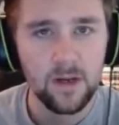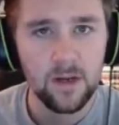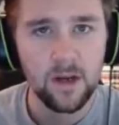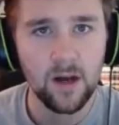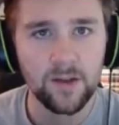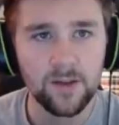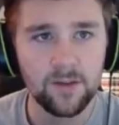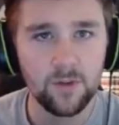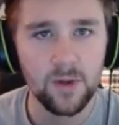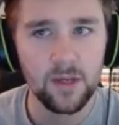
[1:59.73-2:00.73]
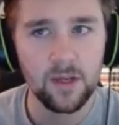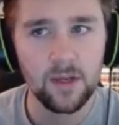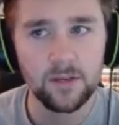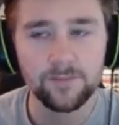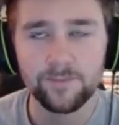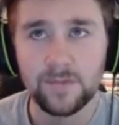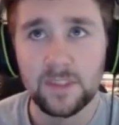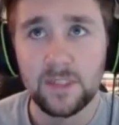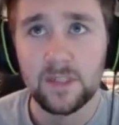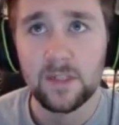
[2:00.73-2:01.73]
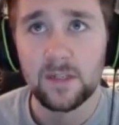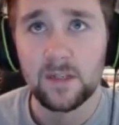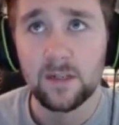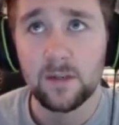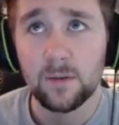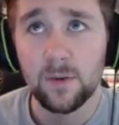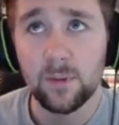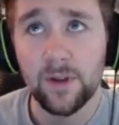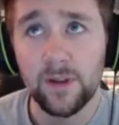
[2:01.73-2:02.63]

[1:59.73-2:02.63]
us doing, what was it?